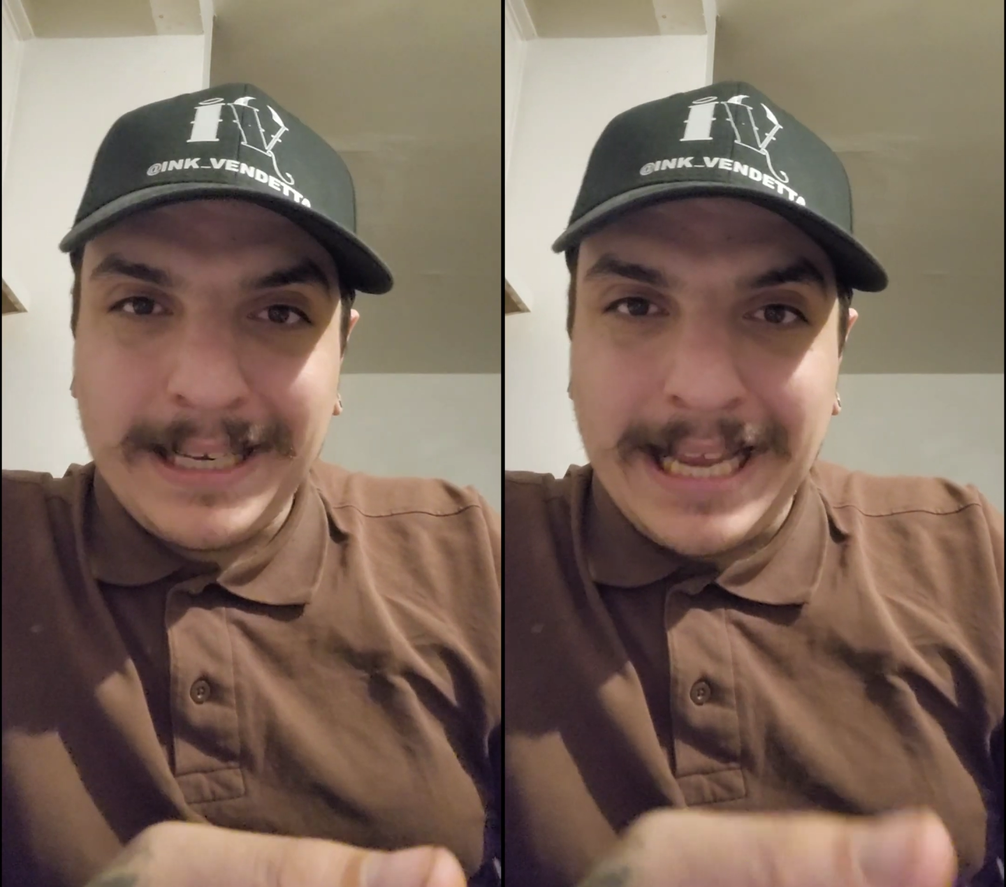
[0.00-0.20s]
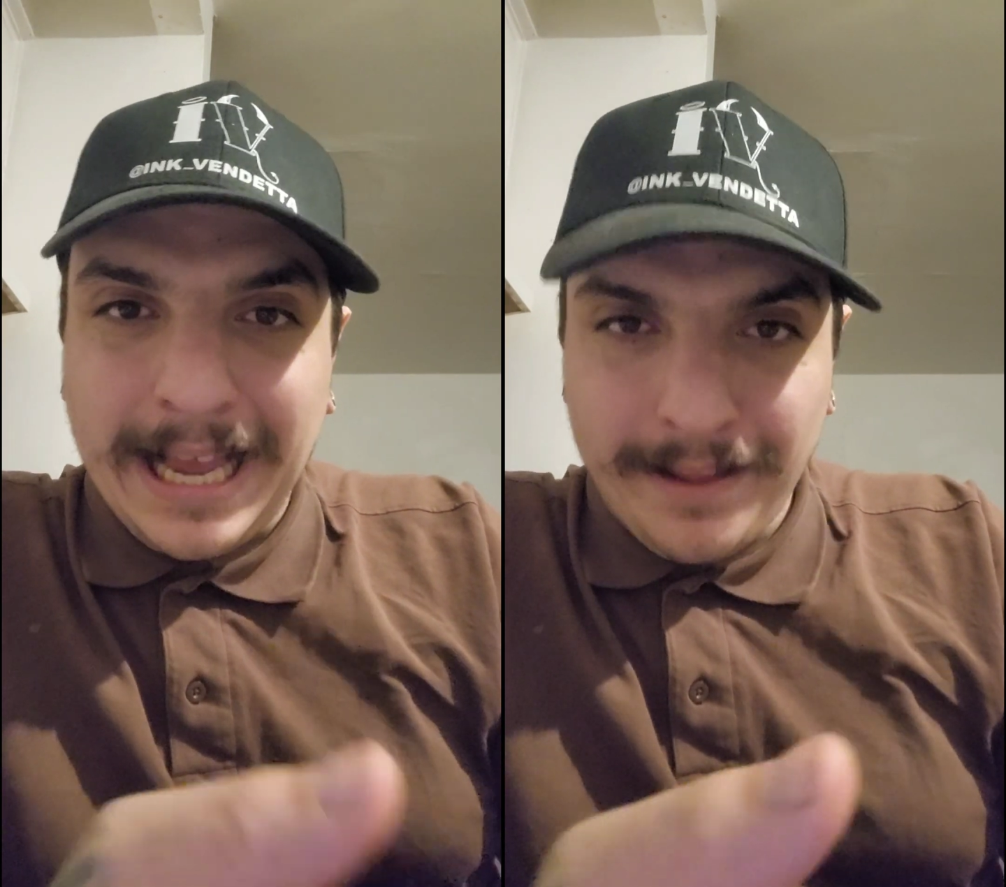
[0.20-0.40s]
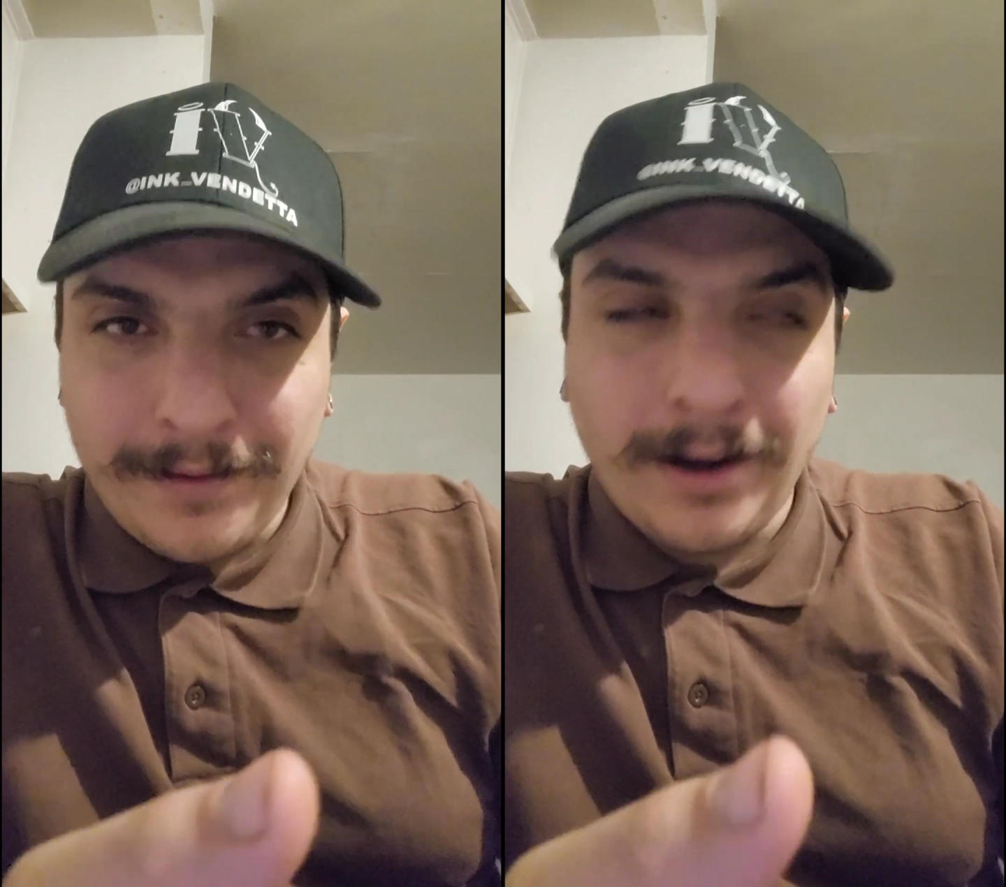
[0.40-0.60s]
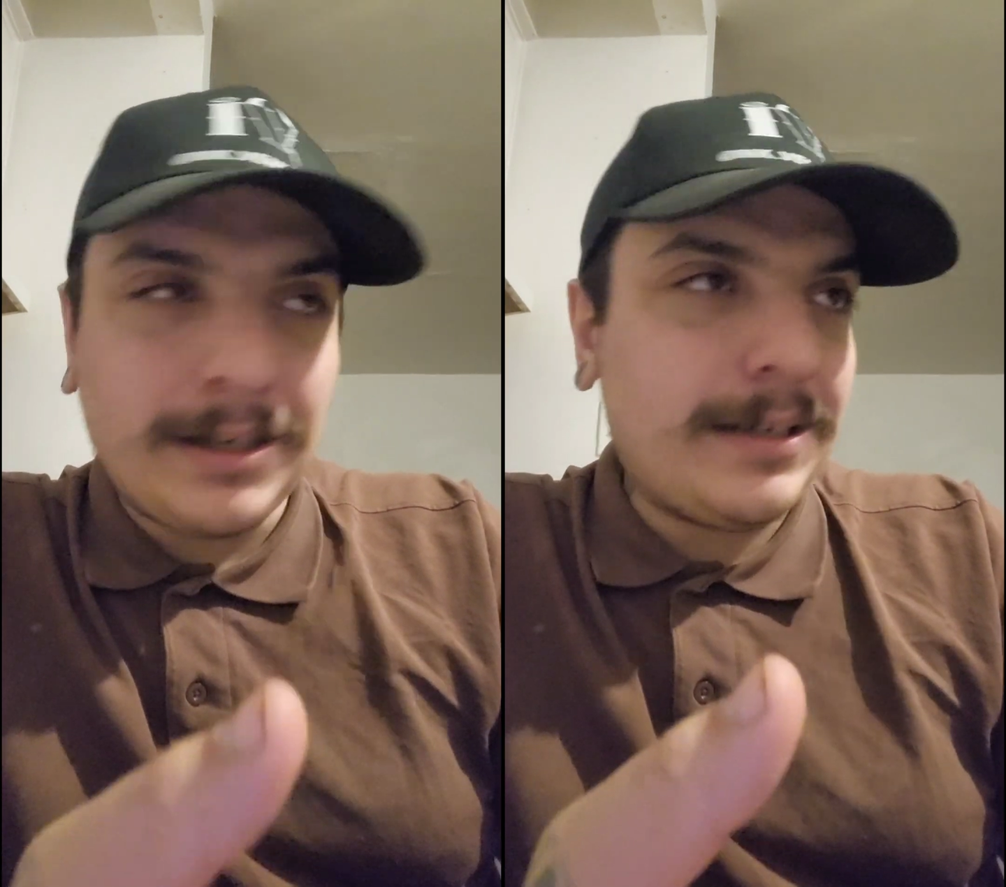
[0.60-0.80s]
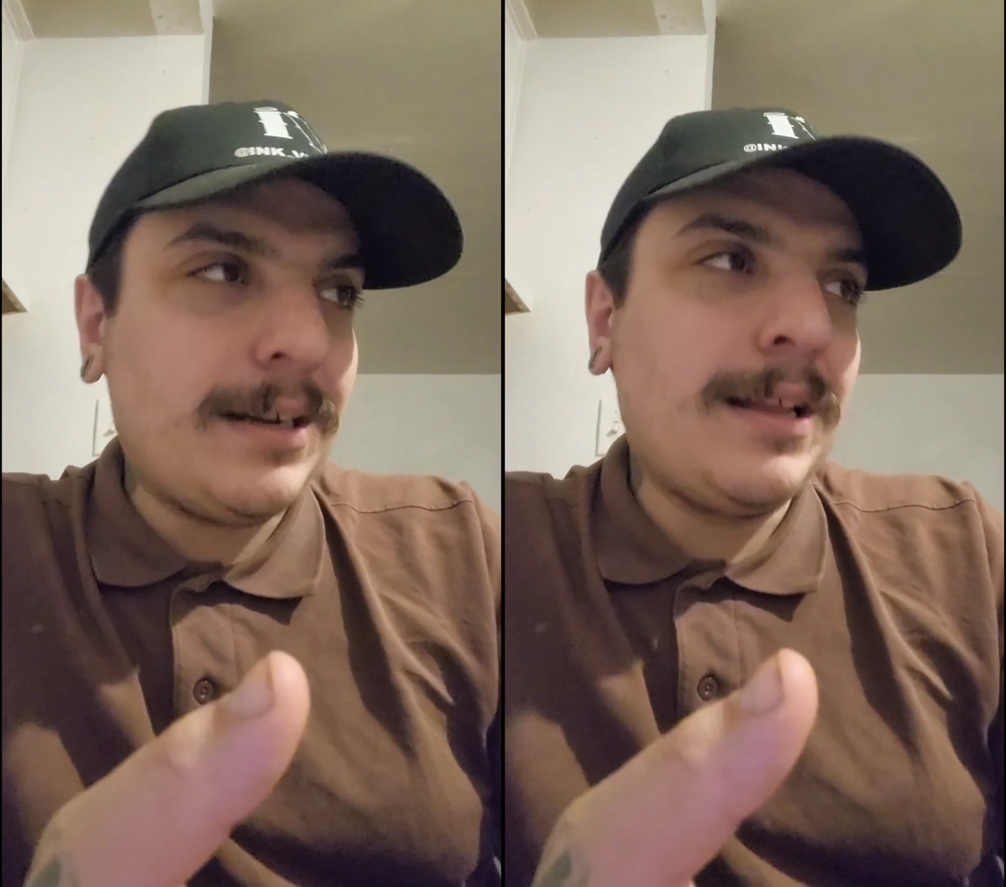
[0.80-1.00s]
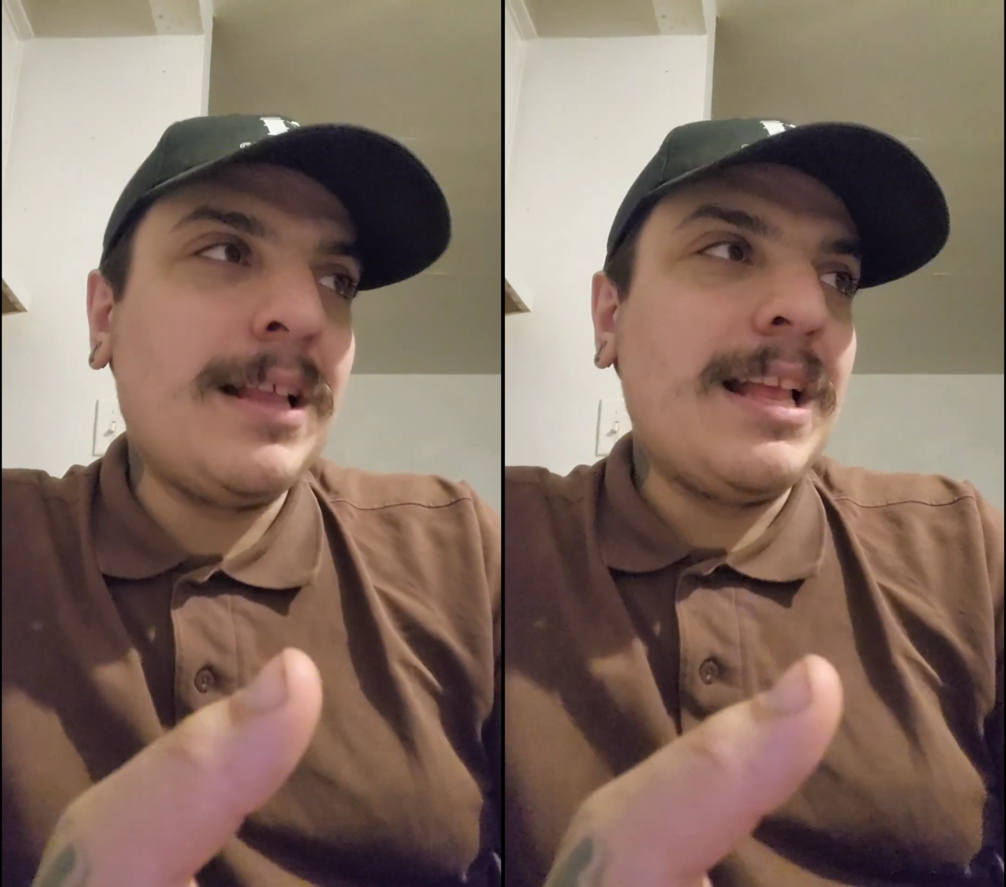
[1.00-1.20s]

Spenny in the dark.